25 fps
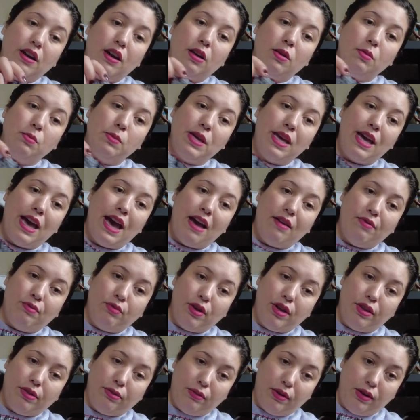I'll be
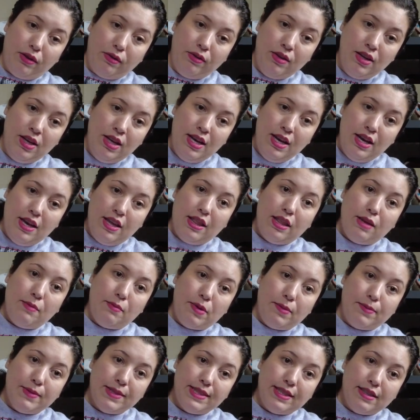halfway through the
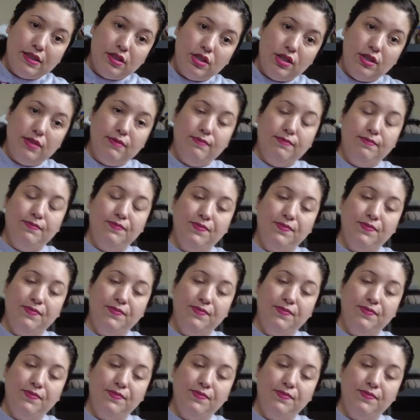bubble section.